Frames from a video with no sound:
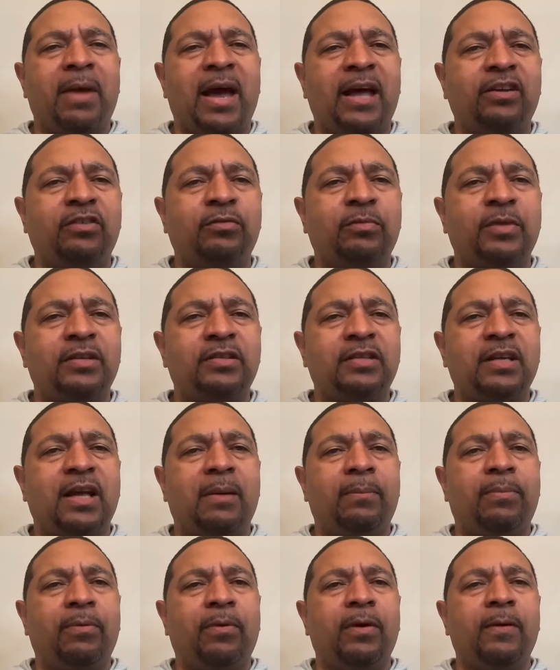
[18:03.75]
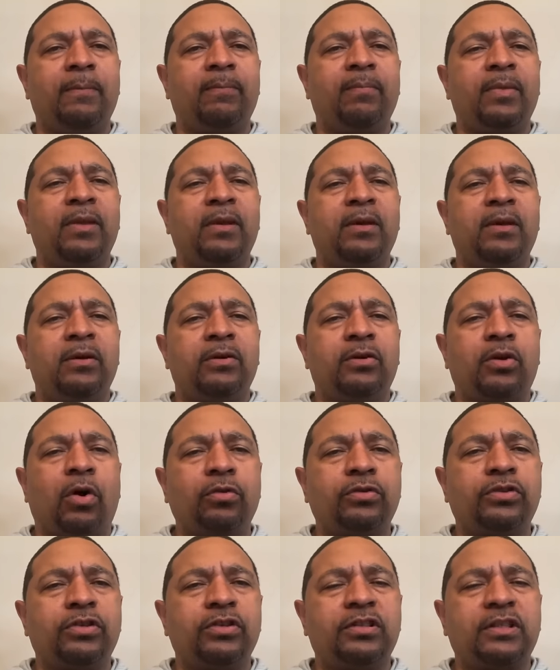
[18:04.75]
management standpoint,
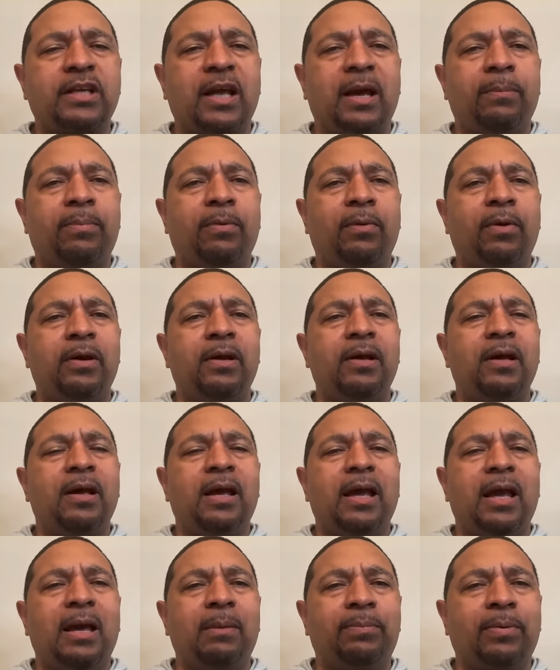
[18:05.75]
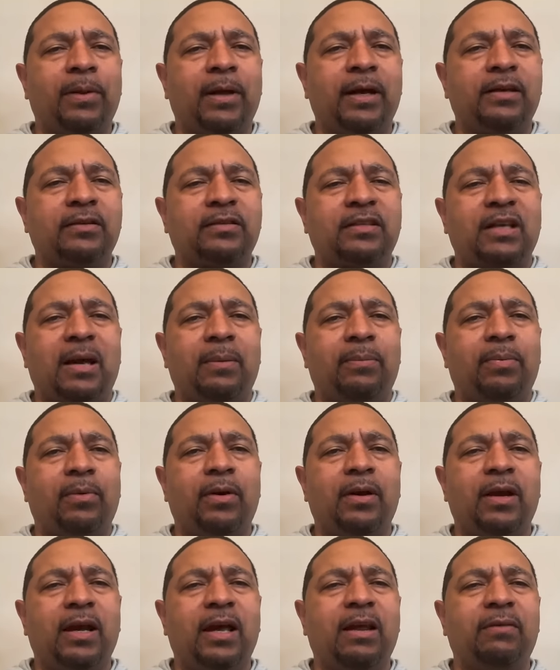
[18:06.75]
coaching standpoint, and player
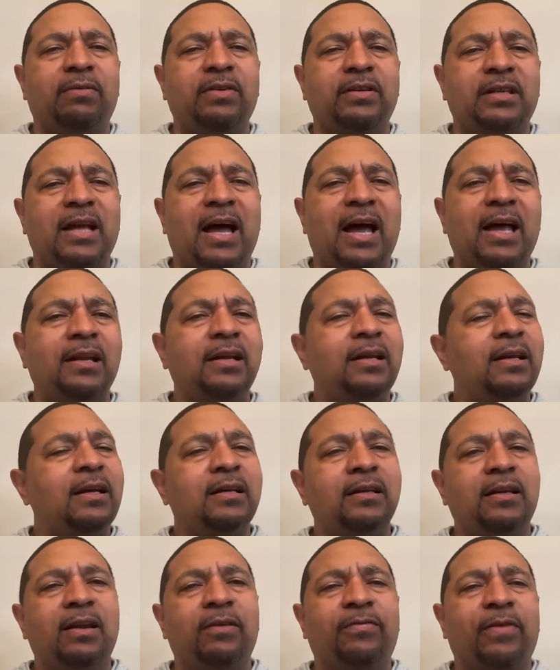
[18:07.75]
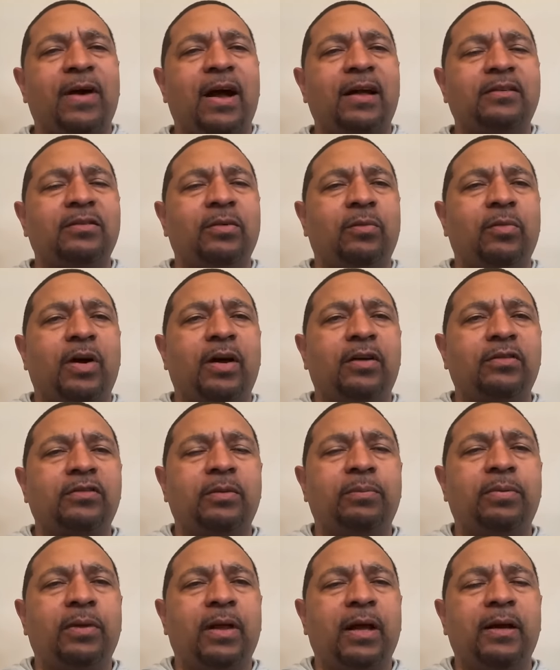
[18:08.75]
standpoint. And if it's not, then find somewhere else
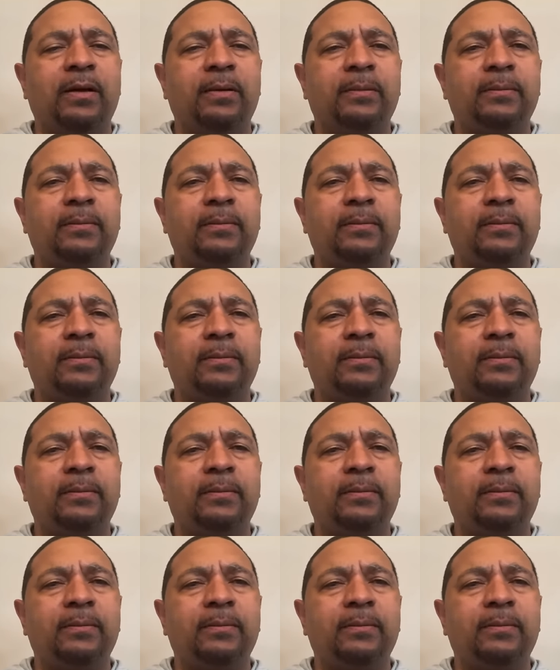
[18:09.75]
to play.